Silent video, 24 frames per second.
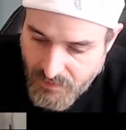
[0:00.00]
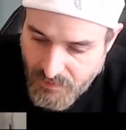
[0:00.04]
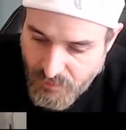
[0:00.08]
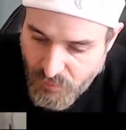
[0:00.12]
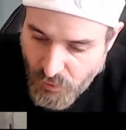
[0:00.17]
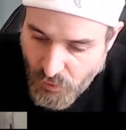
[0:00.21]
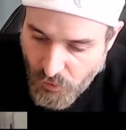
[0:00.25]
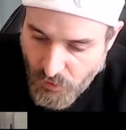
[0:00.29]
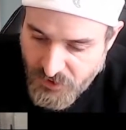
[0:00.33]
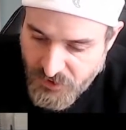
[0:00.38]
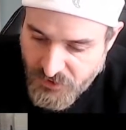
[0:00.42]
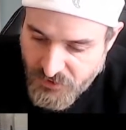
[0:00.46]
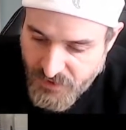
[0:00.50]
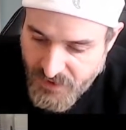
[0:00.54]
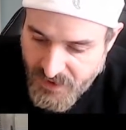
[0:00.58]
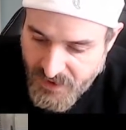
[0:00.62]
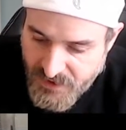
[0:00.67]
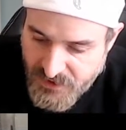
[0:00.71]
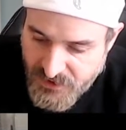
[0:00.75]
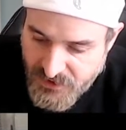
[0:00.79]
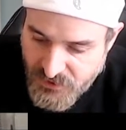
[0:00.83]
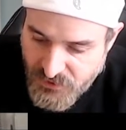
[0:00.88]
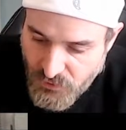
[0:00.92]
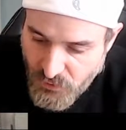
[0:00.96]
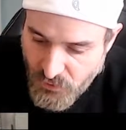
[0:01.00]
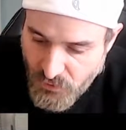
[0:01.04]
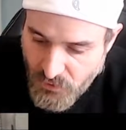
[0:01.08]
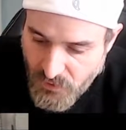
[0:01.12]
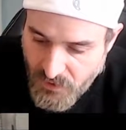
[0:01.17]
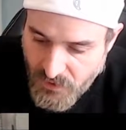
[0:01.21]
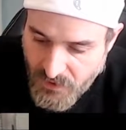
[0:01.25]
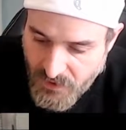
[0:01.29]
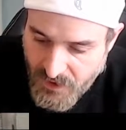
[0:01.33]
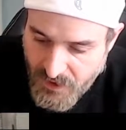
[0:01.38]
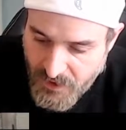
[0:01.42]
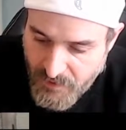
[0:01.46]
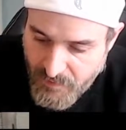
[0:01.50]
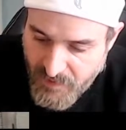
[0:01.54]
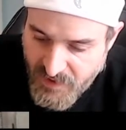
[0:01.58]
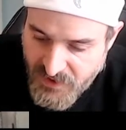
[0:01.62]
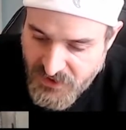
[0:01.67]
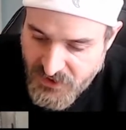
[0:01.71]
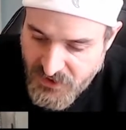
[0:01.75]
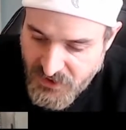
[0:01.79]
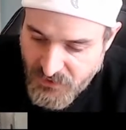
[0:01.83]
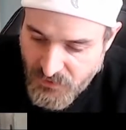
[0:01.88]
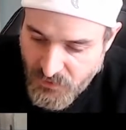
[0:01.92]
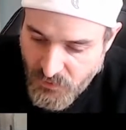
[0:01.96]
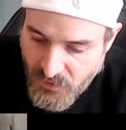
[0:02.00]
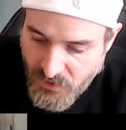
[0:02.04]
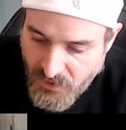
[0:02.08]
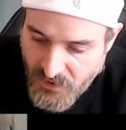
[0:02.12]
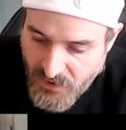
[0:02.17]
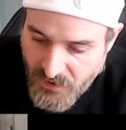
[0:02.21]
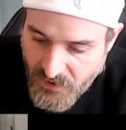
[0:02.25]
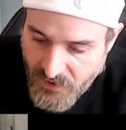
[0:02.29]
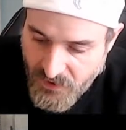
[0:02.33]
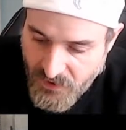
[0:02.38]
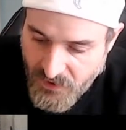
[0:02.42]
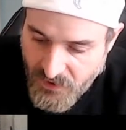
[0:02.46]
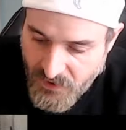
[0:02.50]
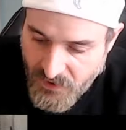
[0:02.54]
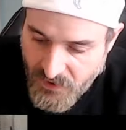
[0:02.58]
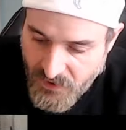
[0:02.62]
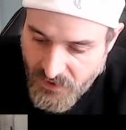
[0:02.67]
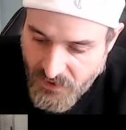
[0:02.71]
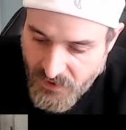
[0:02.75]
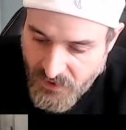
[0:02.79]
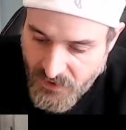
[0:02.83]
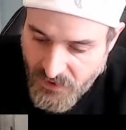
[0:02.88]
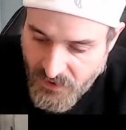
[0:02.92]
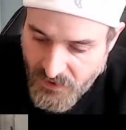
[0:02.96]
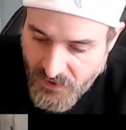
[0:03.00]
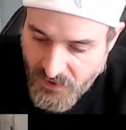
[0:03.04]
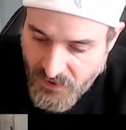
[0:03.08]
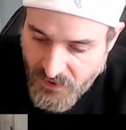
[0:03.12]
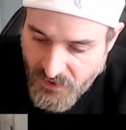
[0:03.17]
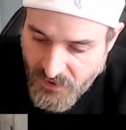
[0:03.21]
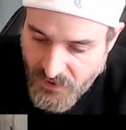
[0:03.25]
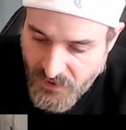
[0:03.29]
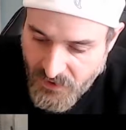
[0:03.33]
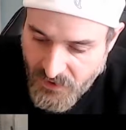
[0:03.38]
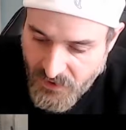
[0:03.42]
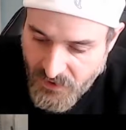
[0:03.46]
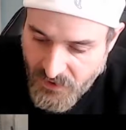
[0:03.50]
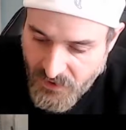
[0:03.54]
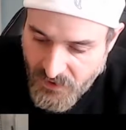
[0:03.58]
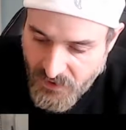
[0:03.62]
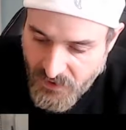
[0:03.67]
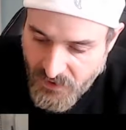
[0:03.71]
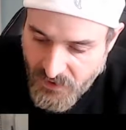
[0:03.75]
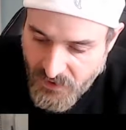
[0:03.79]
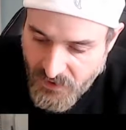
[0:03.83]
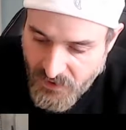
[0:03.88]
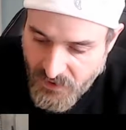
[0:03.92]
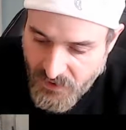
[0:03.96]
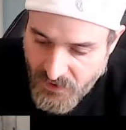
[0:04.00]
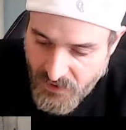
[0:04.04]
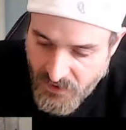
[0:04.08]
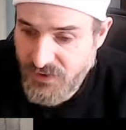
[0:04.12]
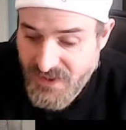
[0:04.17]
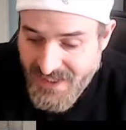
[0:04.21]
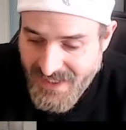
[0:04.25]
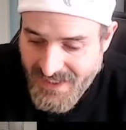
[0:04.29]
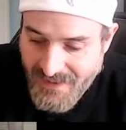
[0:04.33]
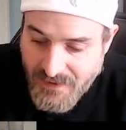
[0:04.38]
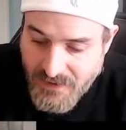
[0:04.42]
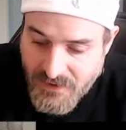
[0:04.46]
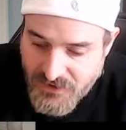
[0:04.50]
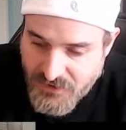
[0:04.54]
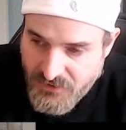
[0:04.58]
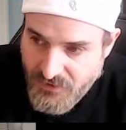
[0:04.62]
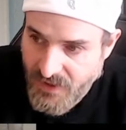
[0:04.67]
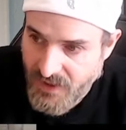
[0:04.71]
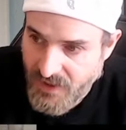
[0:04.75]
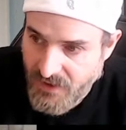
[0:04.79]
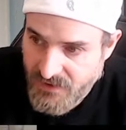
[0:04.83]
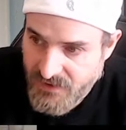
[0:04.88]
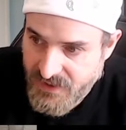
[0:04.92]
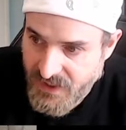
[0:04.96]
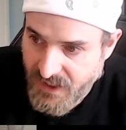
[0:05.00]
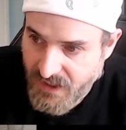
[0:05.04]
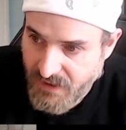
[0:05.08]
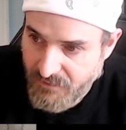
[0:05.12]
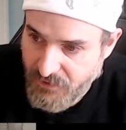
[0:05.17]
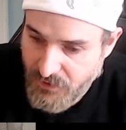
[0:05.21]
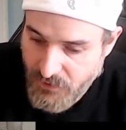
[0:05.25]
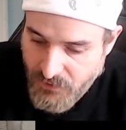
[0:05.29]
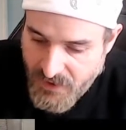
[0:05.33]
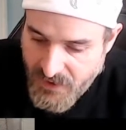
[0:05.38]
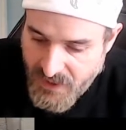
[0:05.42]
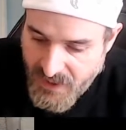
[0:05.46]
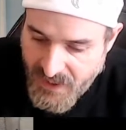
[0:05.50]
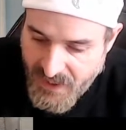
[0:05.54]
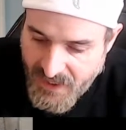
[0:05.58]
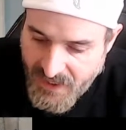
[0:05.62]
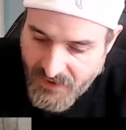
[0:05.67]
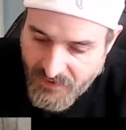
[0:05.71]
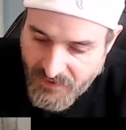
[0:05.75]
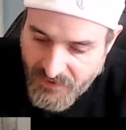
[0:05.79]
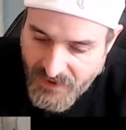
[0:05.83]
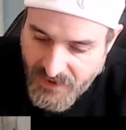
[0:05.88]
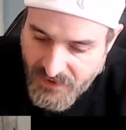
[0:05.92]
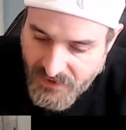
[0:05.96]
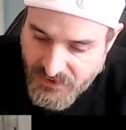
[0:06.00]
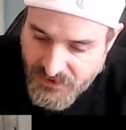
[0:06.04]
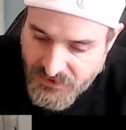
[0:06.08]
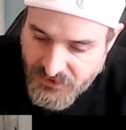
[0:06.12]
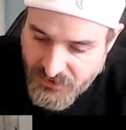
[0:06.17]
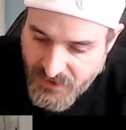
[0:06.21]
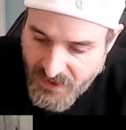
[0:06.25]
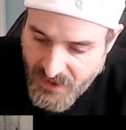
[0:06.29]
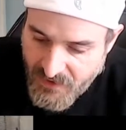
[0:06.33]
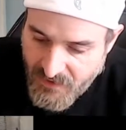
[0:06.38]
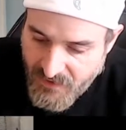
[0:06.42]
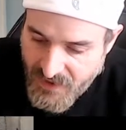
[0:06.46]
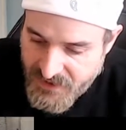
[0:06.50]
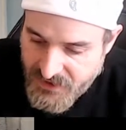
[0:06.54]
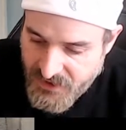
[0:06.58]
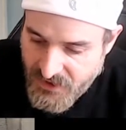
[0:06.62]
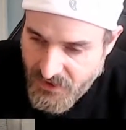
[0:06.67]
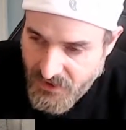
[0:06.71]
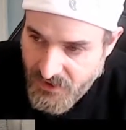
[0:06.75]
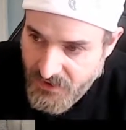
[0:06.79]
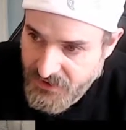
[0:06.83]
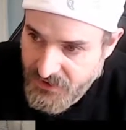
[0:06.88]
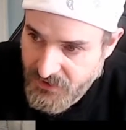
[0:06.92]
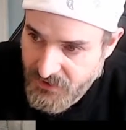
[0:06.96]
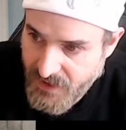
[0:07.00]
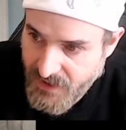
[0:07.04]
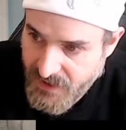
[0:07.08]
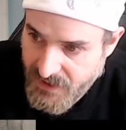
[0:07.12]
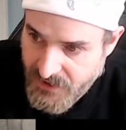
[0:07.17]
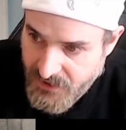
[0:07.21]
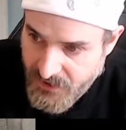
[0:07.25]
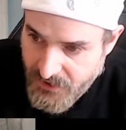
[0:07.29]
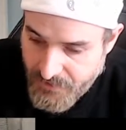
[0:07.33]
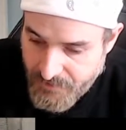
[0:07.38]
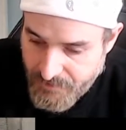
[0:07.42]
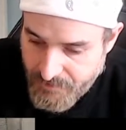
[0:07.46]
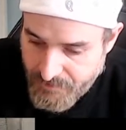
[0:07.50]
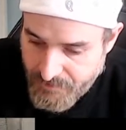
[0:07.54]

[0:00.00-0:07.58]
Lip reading: portraits or commissioned work, so most illustrators, like if you were to hire an illustrator as an art director,